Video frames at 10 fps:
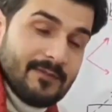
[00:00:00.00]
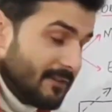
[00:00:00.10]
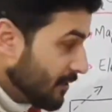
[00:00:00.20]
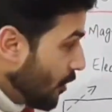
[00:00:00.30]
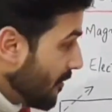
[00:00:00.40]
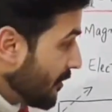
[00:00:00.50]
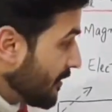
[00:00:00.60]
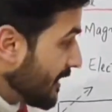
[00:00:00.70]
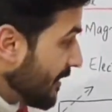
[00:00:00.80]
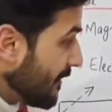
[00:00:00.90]
Which is normal
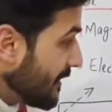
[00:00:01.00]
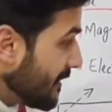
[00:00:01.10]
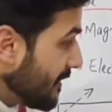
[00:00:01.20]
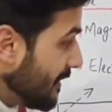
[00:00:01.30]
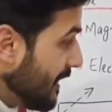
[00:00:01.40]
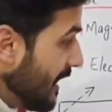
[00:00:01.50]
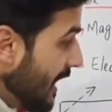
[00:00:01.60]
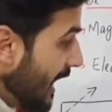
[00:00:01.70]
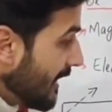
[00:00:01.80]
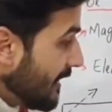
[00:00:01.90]
to the surface.
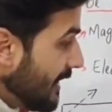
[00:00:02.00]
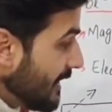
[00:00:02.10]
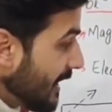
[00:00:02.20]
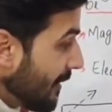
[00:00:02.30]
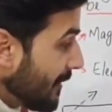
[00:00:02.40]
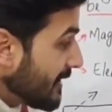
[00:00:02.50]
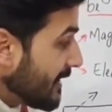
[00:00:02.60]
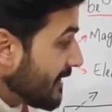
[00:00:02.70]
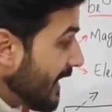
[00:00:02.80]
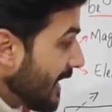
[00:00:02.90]
And theta
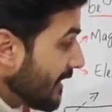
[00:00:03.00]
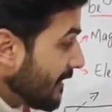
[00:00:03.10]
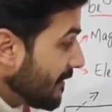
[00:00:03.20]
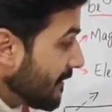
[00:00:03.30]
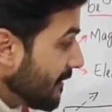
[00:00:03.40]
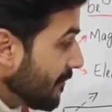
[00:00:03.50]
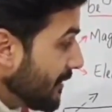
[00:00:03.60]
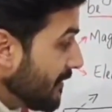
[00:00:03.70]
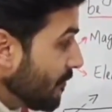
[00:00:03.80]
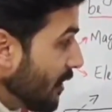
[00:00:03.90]
represents the angle
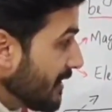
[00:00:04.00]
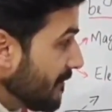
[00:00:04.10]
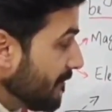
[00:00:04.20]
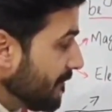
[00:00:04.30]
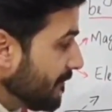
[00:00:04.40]
between what?